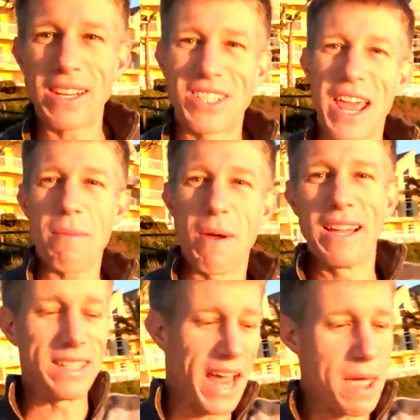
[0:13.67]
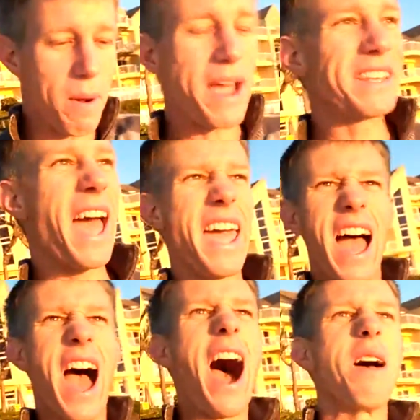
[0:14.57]
by step, day by day,
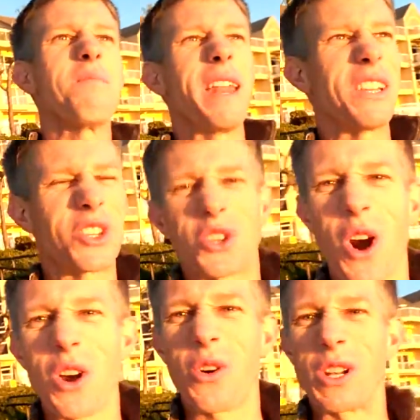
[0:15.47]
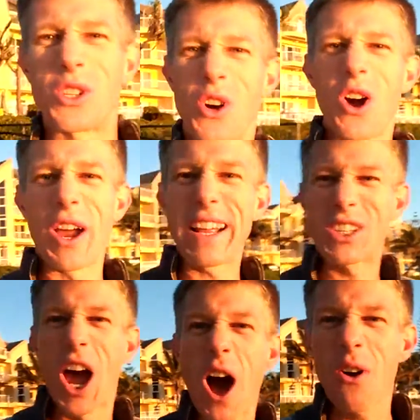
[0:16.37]
I'm getting stronger and stronger.
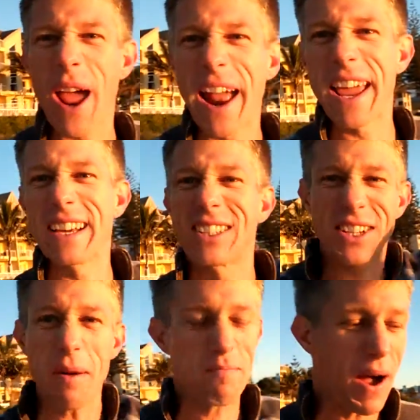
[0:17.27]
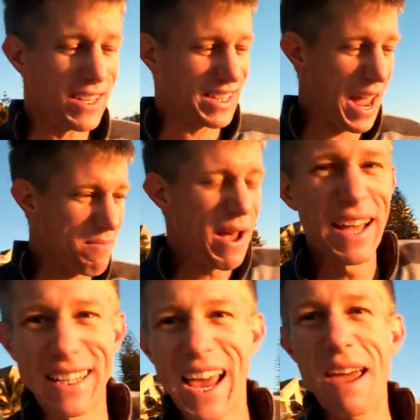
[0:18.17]
It's cold out here. Step by step,
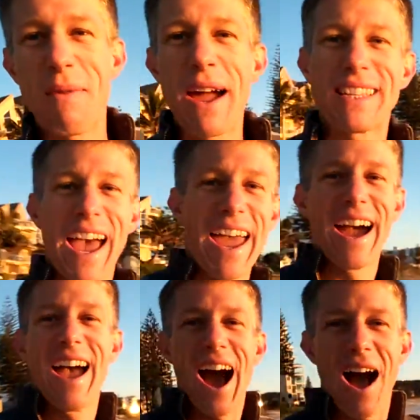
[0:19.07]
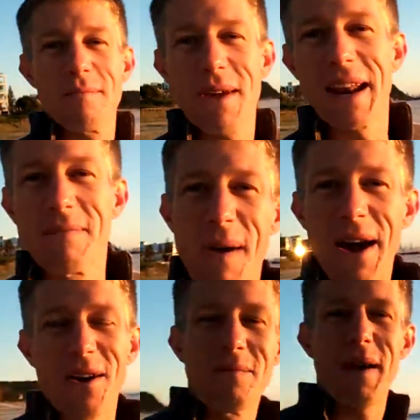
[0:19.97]
day by day, I'm getting
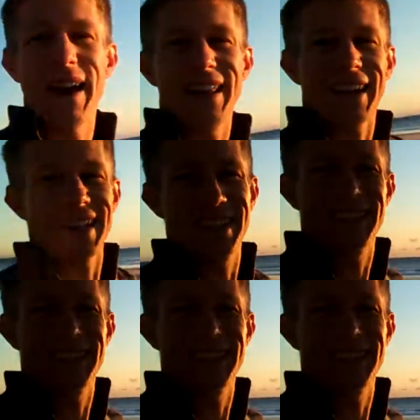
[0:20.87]
better and better. Look at that